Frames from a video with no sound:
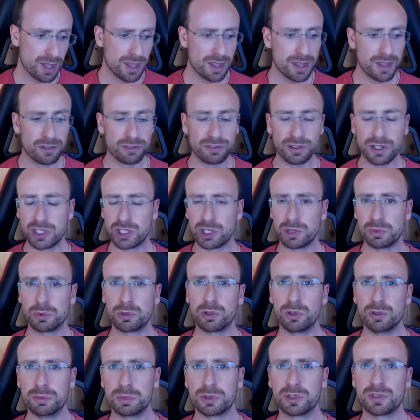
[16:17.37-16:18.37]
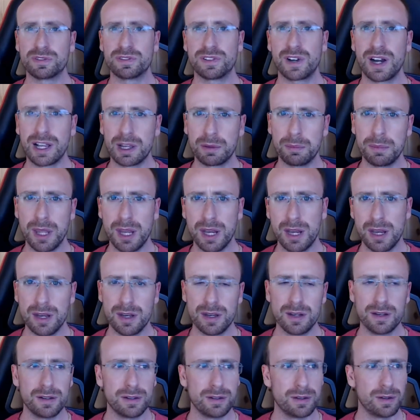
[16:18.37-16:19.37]
Friendship groups fragment,
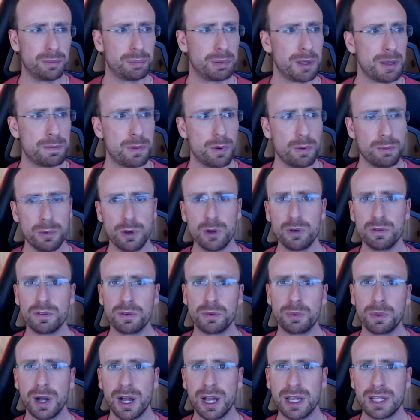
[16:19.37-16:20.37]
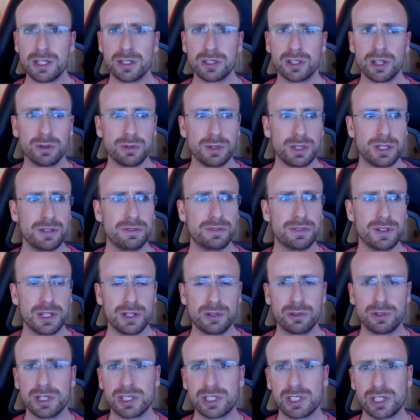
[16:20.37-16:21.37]
people move away, you don't live near
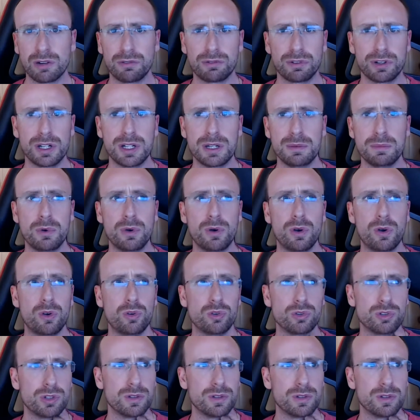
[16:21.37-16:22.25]
each other anymore.